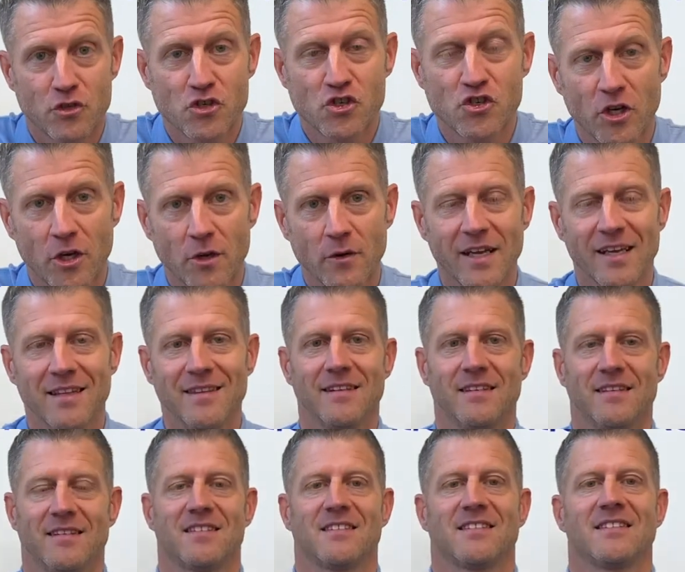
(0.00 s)
shooting
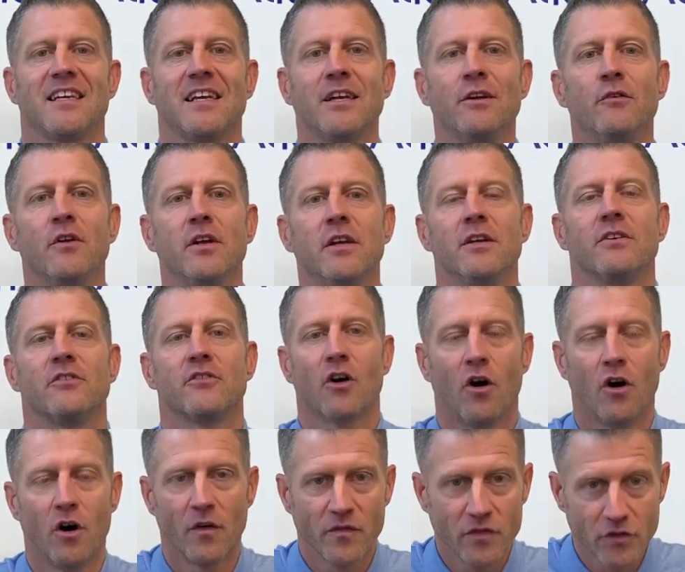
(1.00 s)
this series
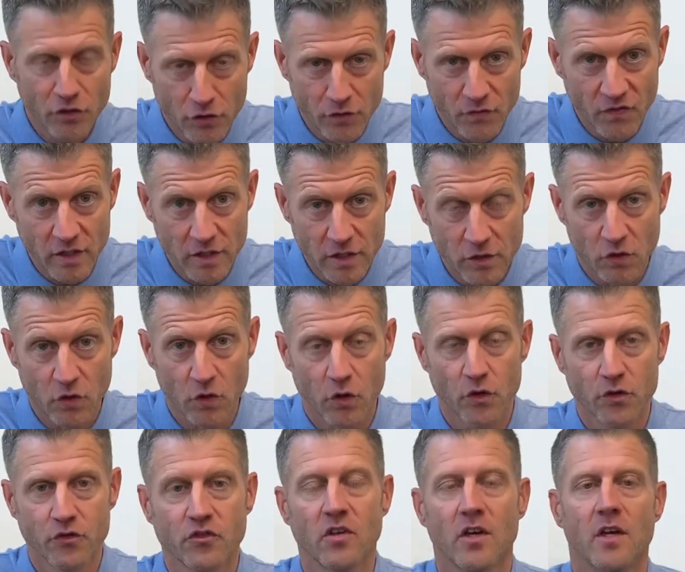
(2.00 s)
of new
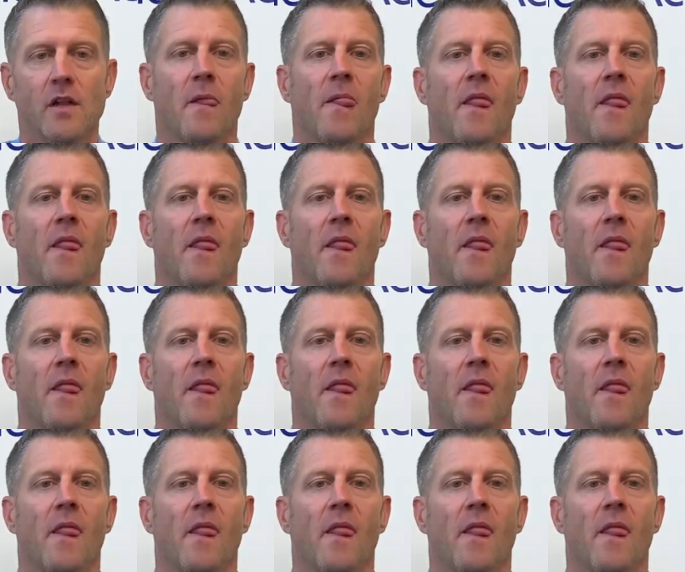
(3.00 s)
videos